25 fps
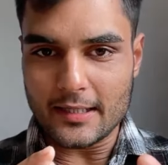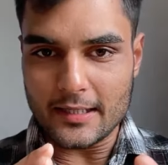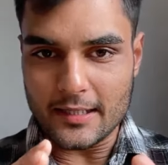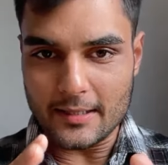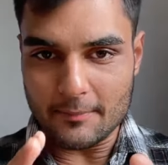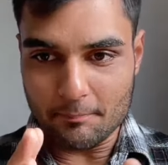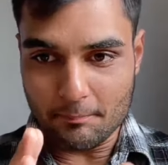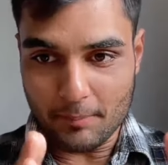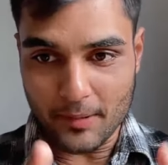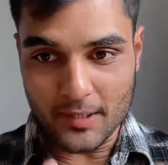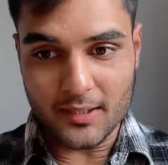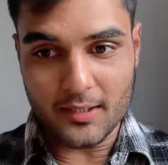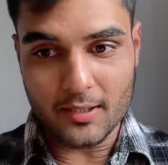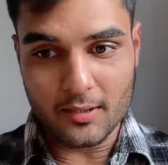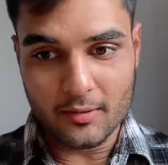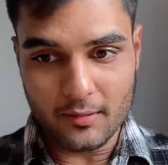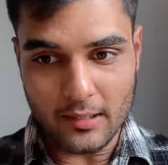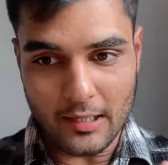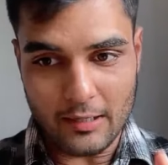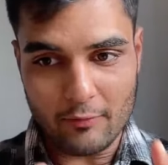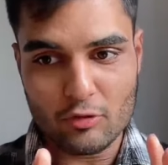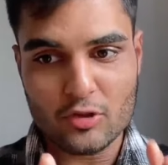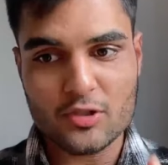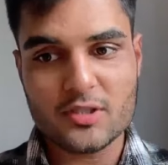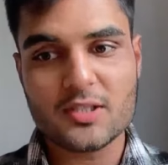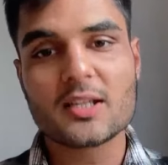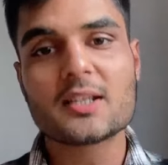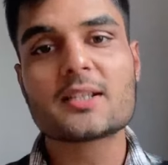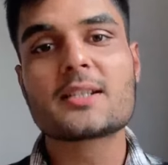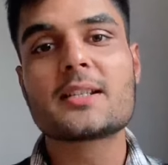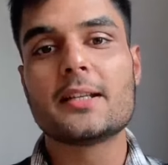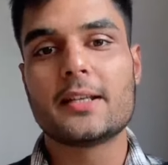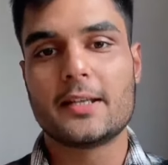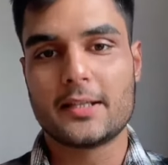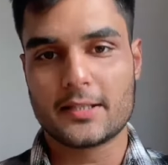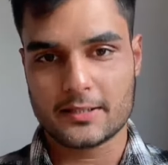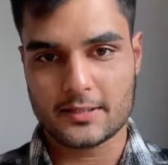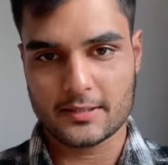But I was still
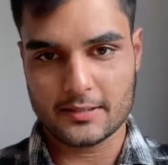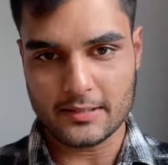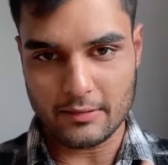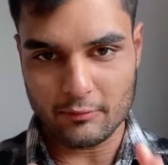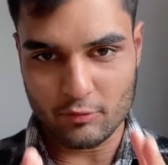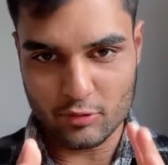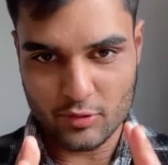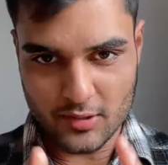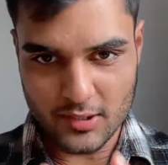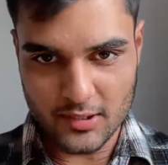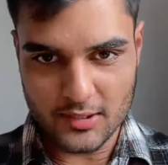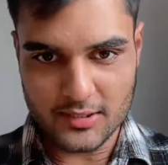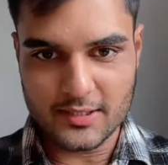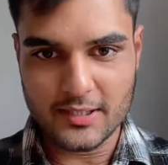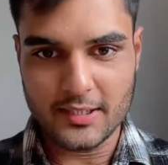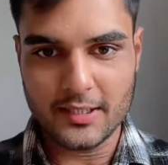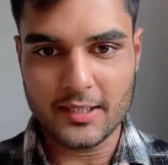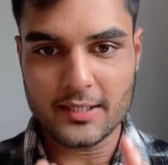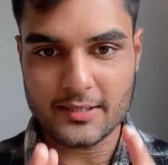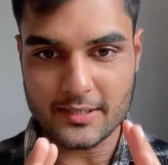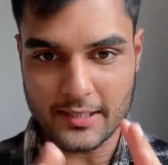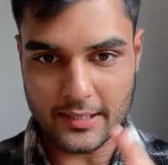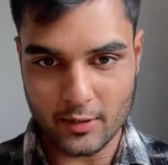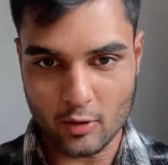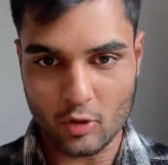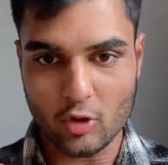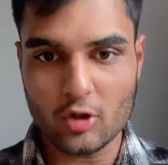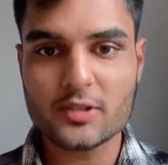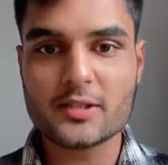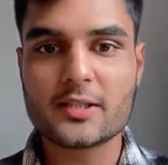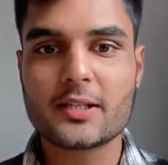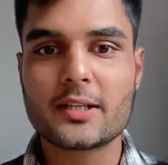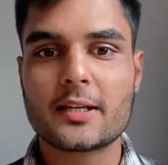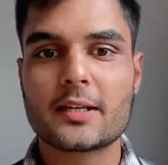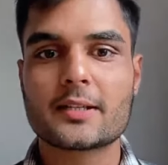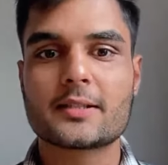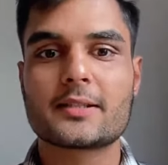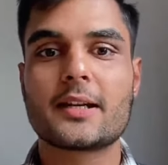serious. I got
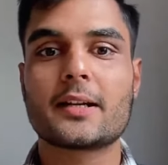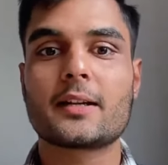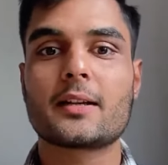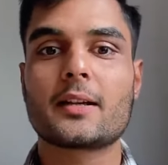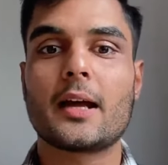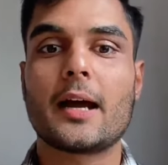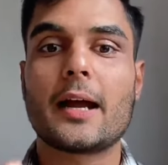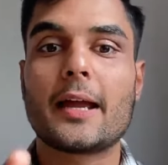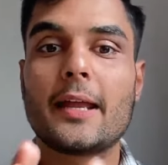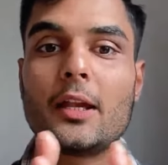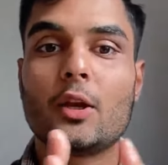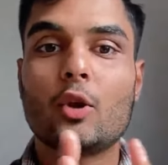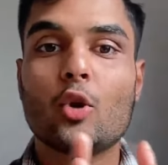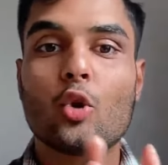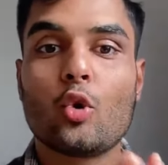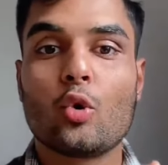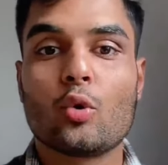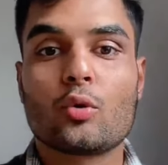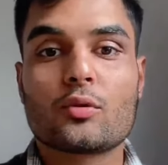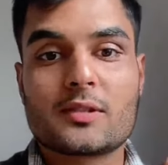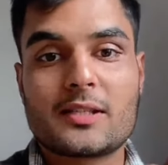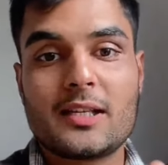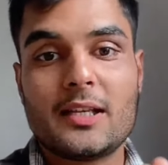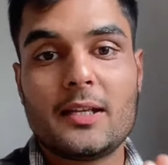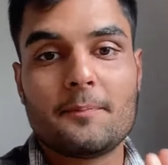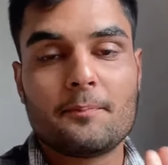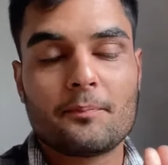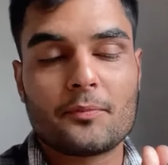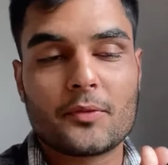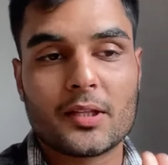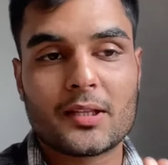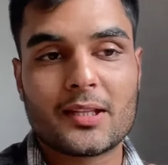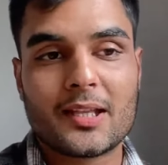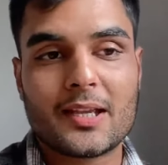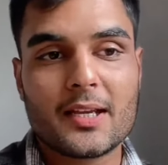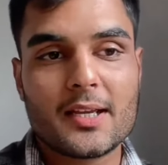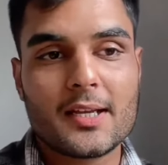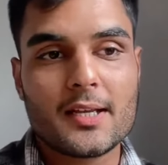serious, that I know. See, the
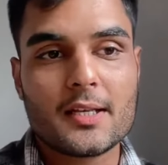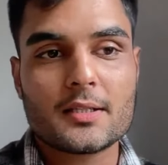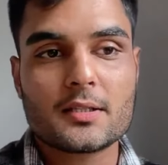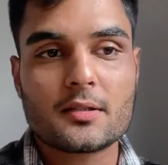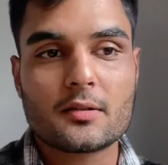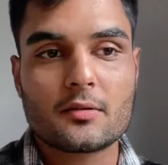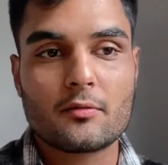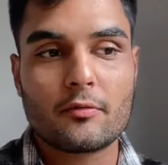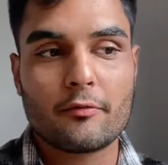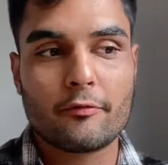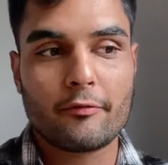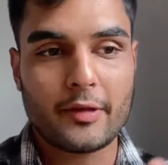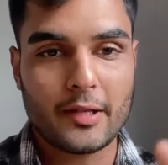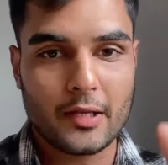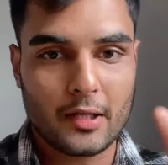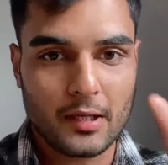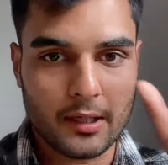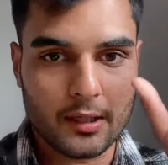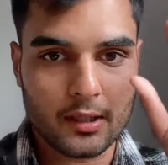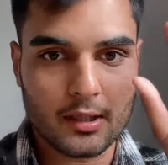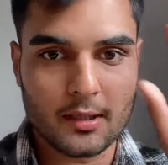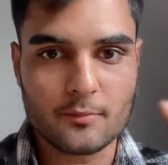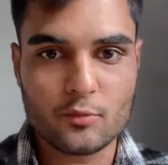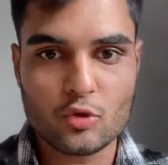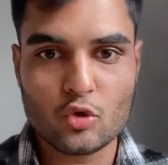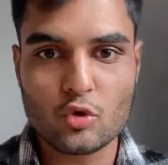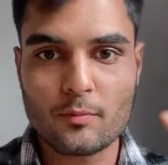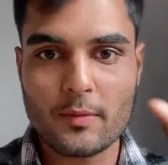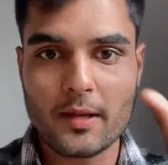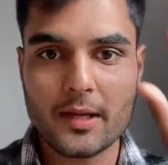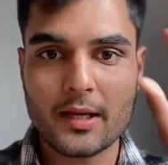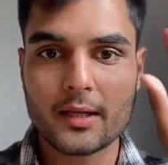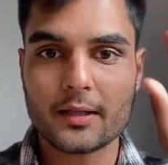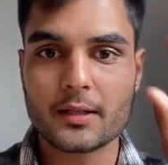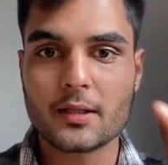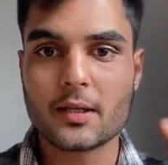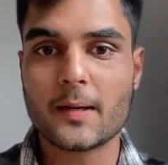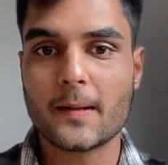thing is, when it comes to
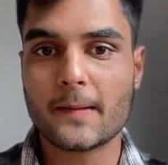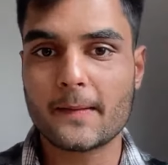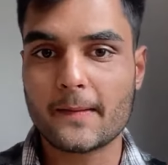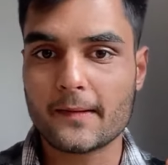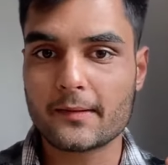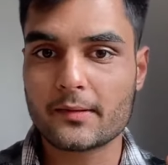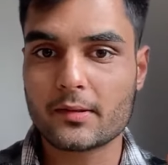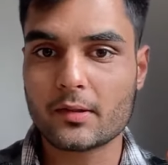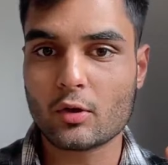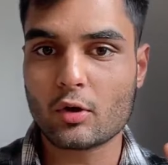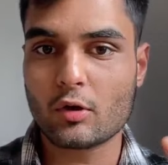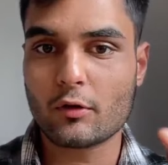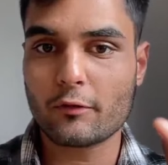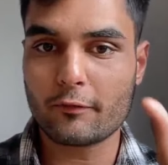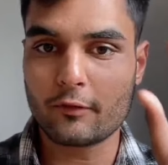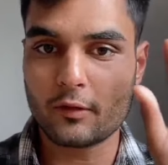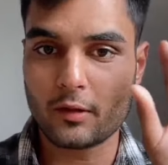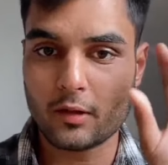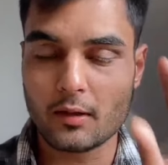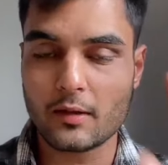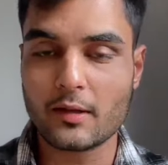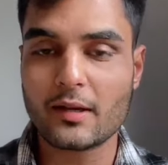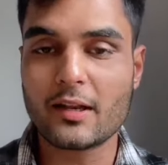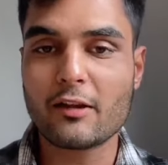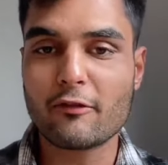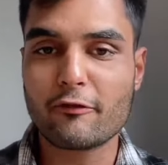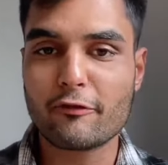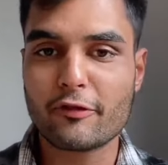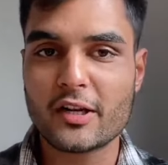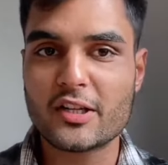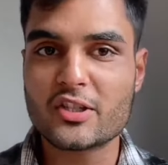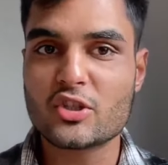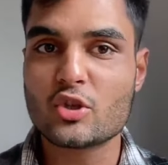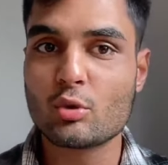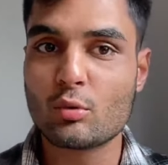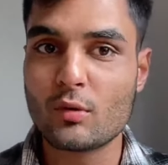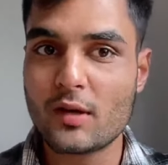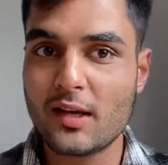making the decision of learning
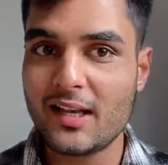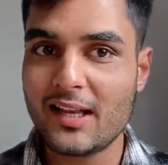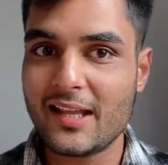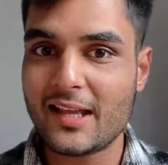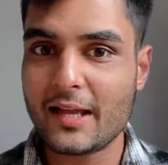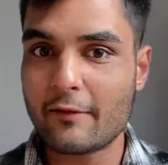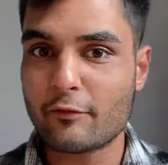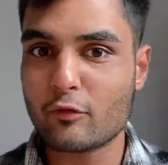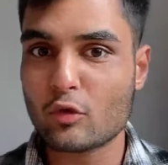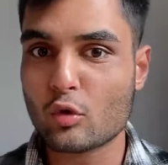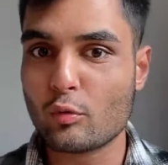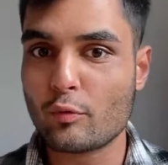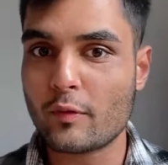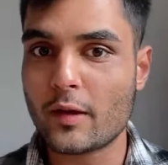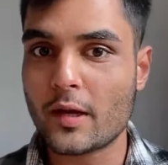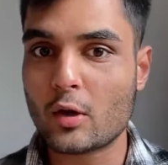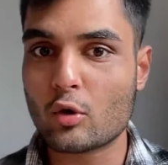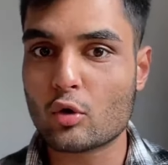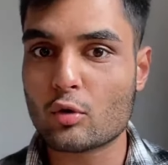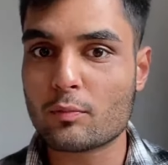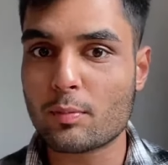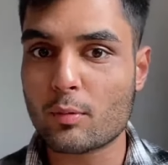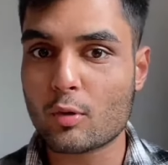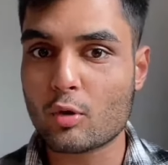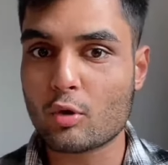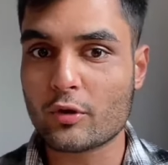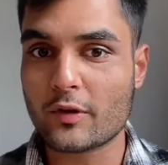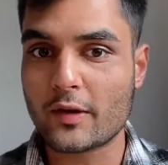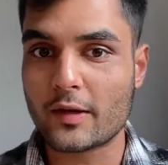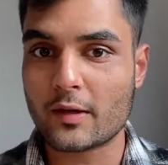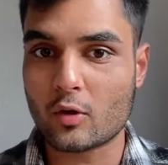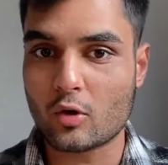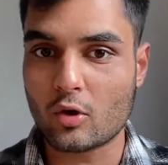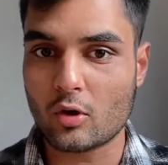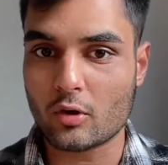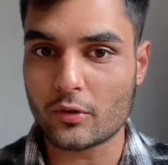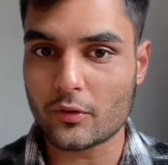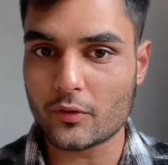French, you really have to weigh out pros and
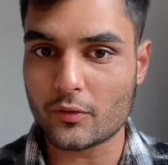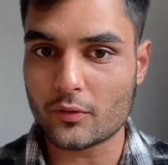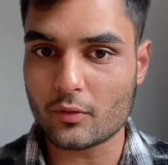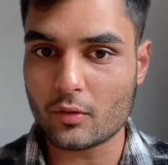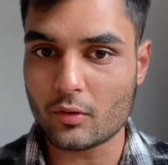cons.